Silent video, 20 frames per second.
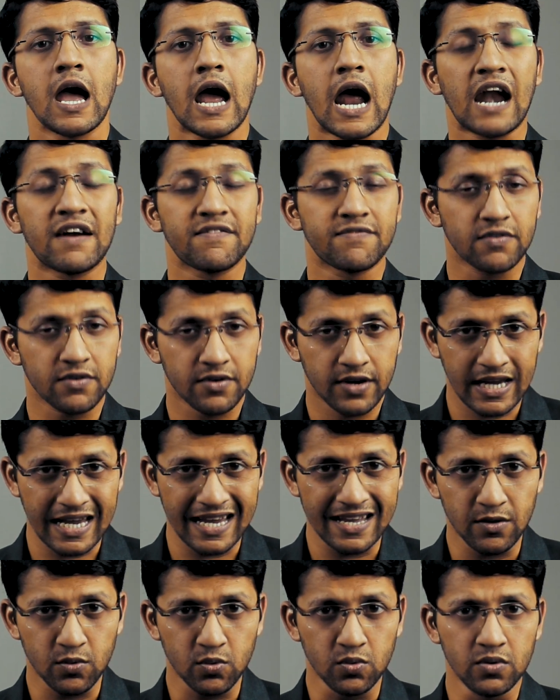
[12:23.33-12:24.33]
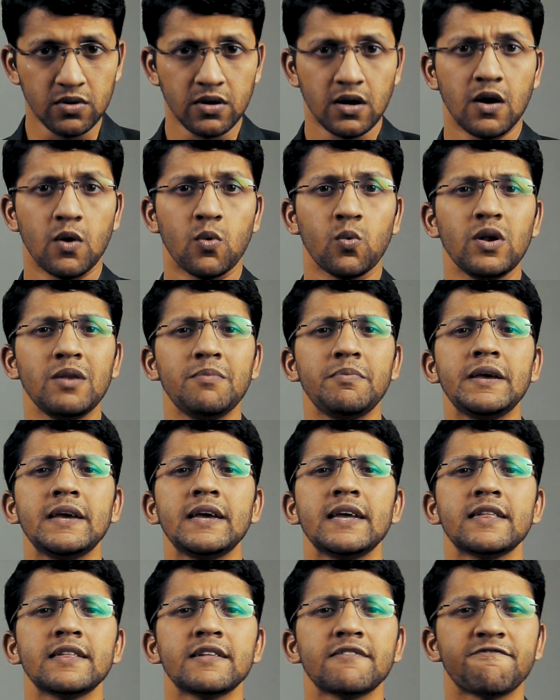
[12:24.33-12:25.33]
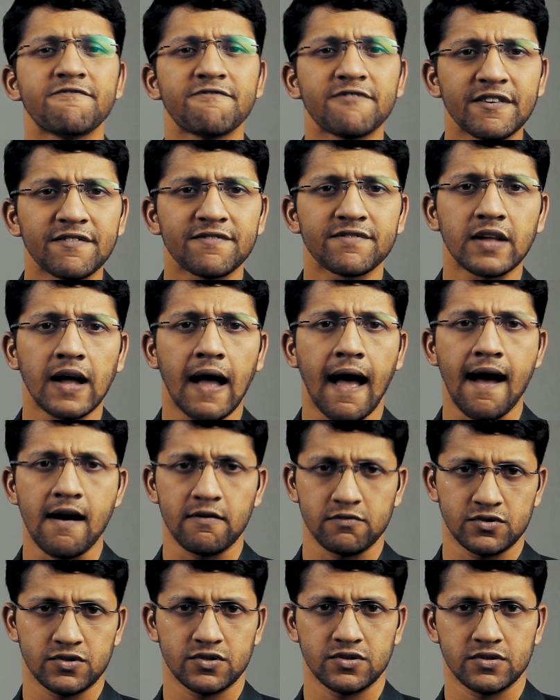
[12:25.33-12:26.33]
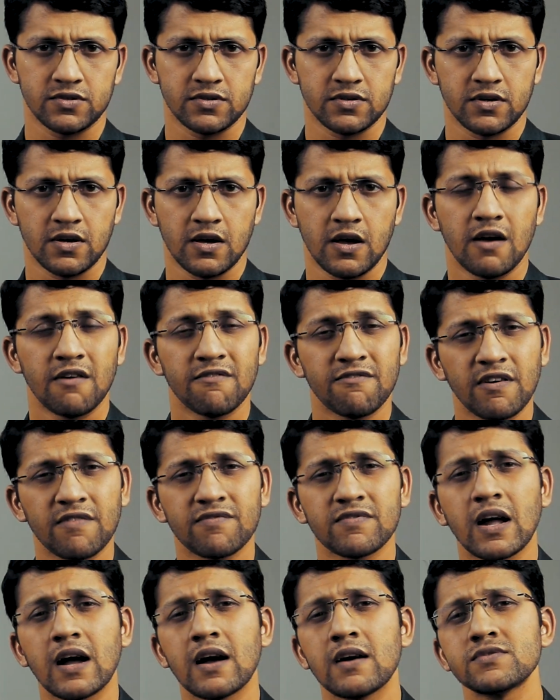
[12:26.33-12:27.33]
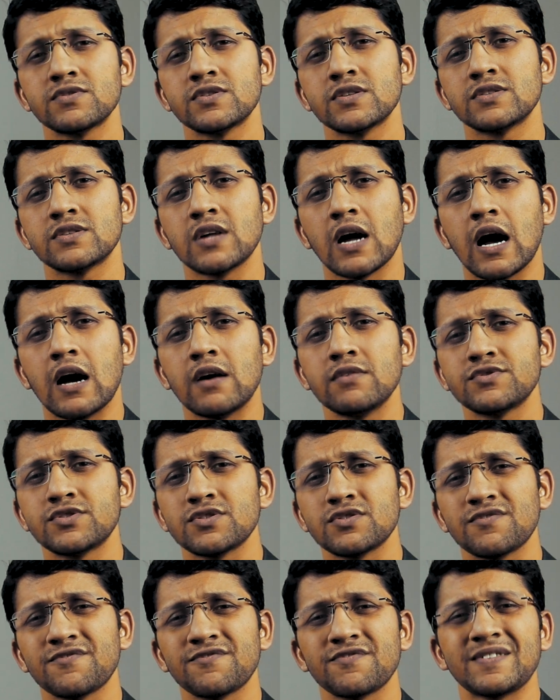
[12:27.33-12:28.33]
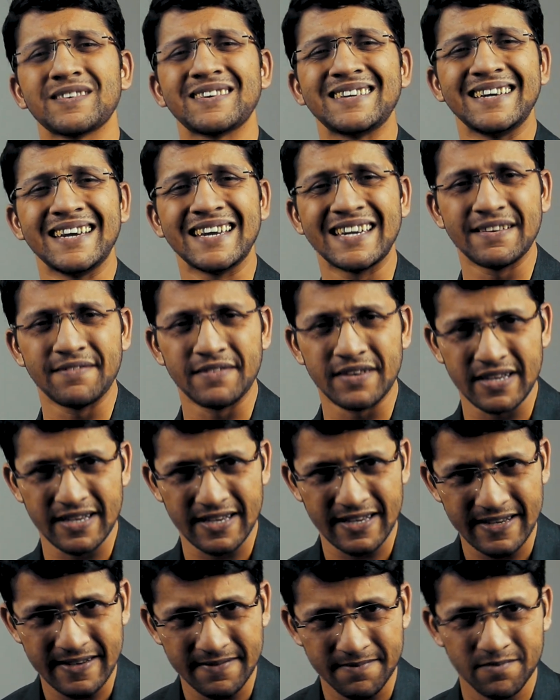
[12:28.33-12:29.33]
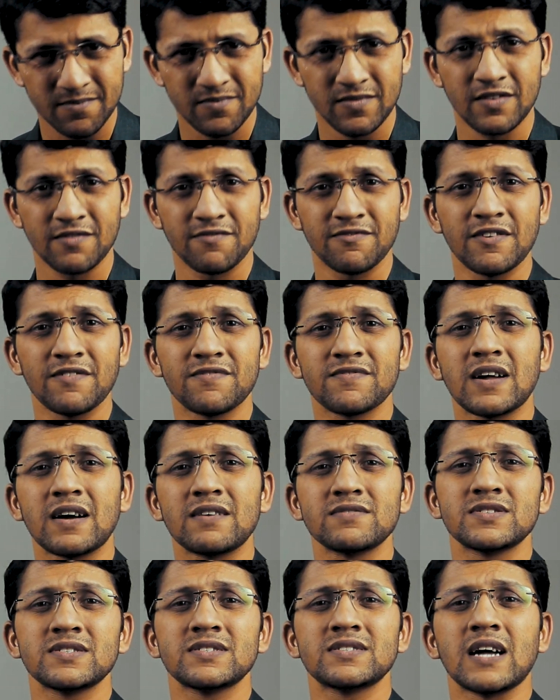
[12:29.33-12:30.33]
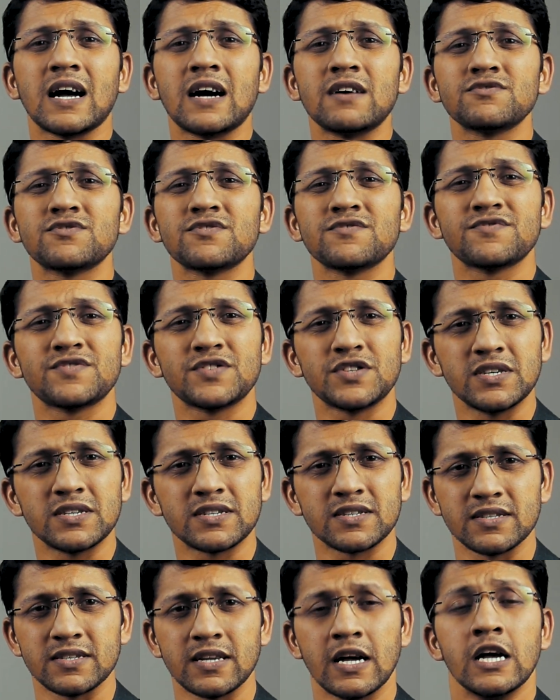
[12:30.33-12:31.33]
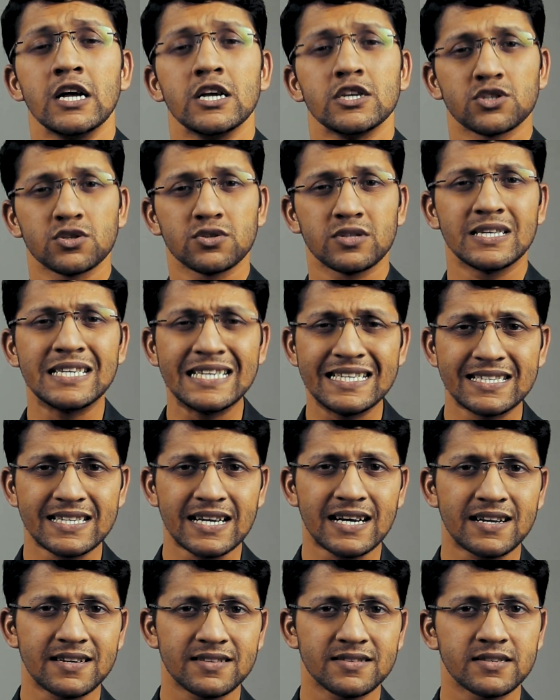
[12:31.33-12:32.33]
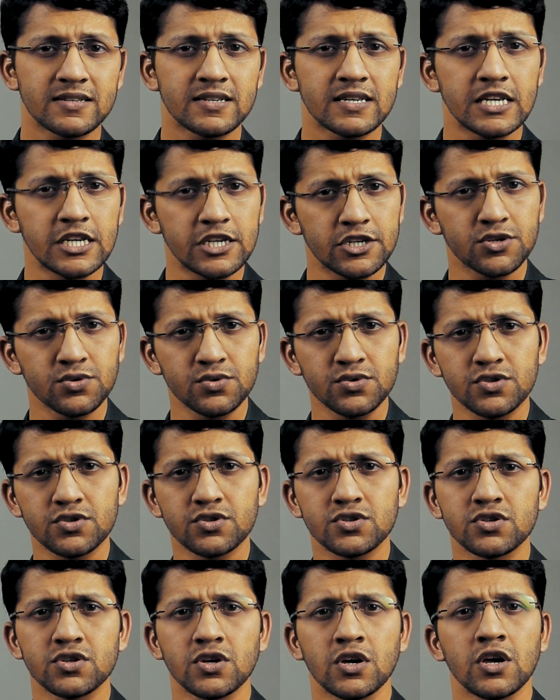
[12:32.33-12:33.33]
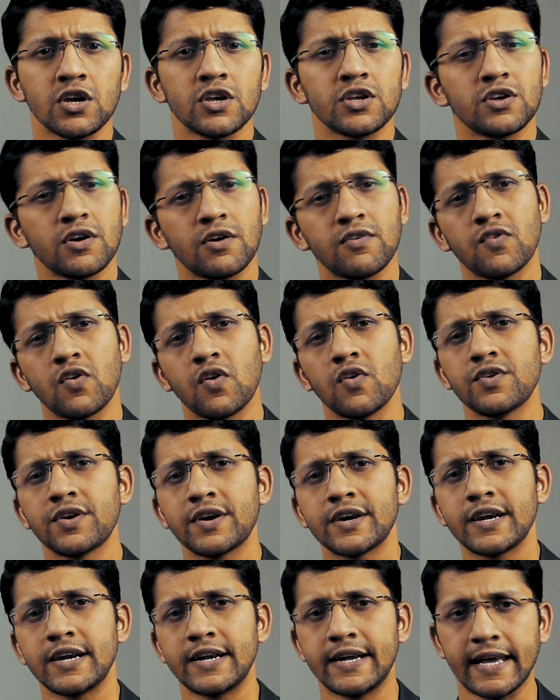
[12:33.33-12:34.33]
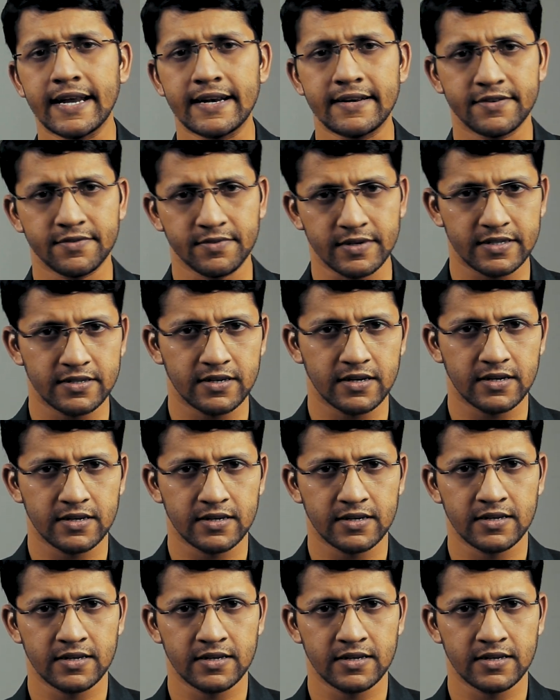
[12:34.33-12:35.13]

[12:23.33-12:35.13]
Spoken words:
And for Ketu will be in the 5th house. 5th house is the house of creativity. 5th house is the house of children. So these are the issues you have already dealt with.